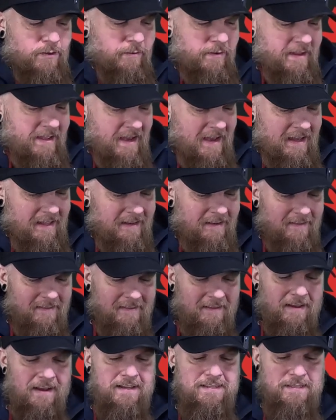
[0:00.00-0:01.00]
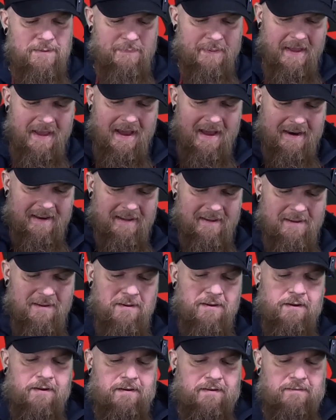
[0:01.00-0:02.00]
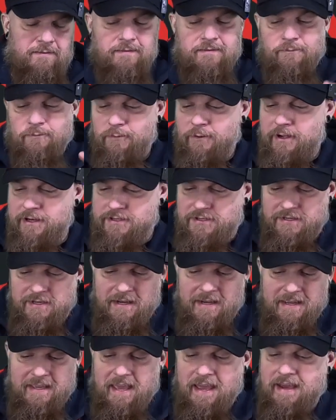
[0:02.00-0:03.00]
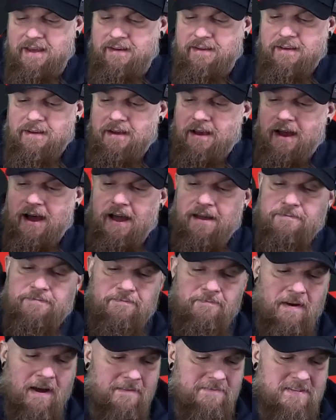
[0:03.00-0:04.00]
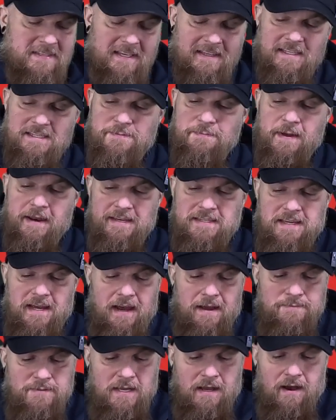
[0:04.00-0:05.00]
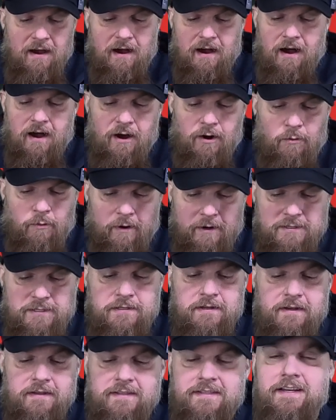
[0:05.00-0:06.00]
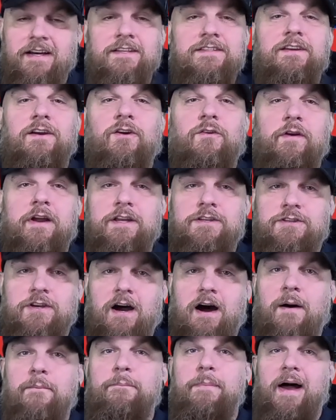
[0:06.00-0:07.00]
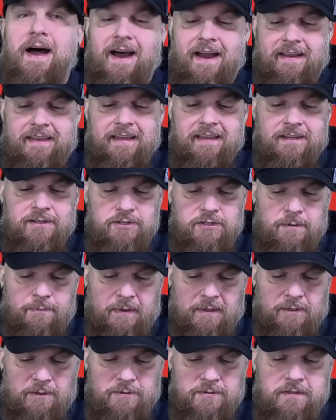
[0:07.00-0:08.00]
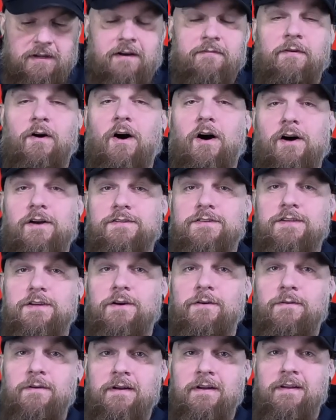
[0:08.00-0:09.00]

we got lots of padding, which again, I've said this many times, Hogworkz does a great job packing and shipping their stuff. Also,